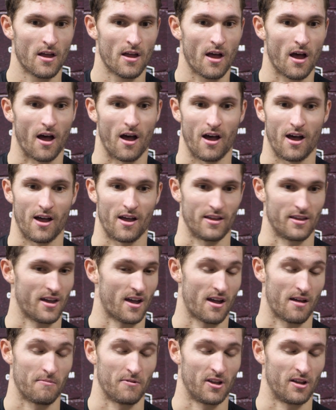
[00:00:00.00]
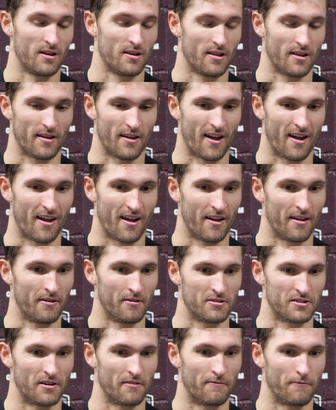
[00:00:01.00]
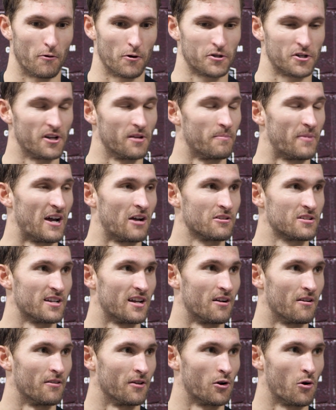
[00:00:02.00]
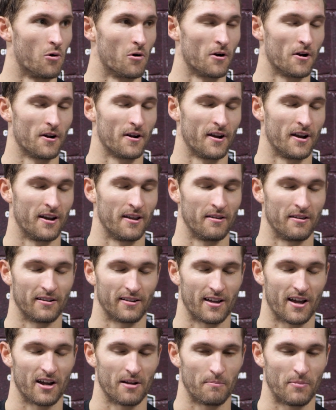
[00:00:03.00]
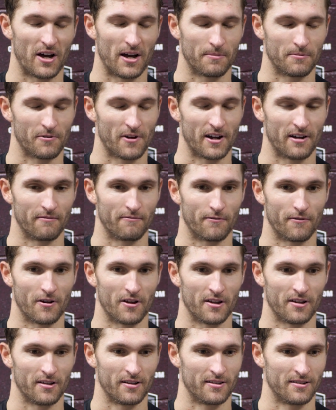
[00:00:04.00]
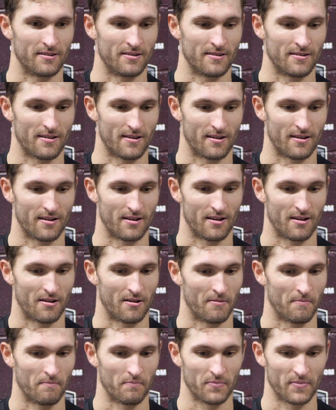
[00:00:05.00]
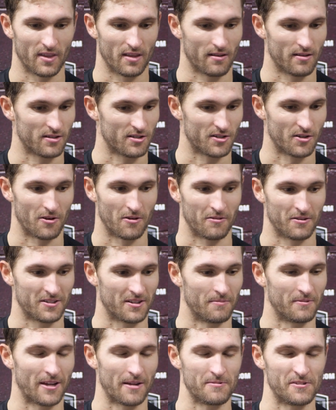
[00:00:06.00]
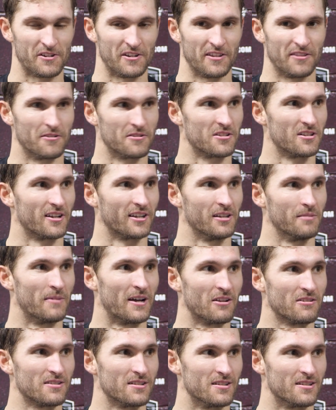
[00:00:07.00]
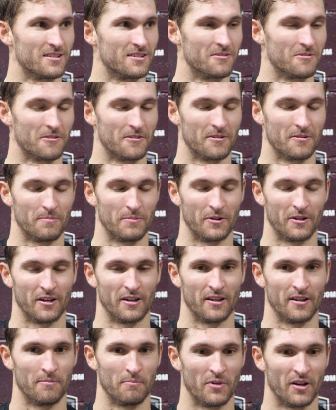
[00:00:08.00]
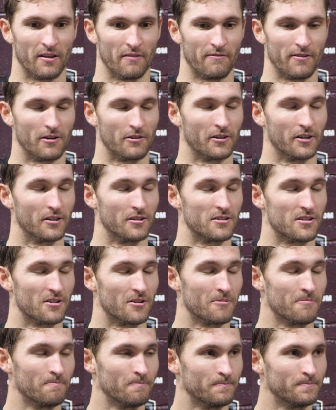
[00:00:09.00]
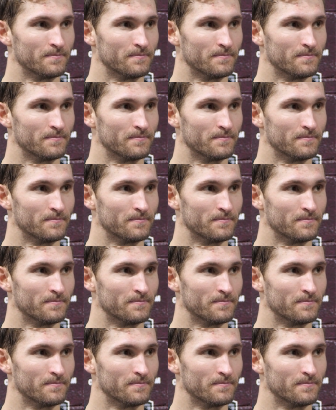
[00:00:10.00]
Uh, yeah, I mean, uh, it was a fortunate bounce out of the corner, and it kind of popped right in front. And um, so sometimes you need those lucky bounces in order to put it in, but it felt good. So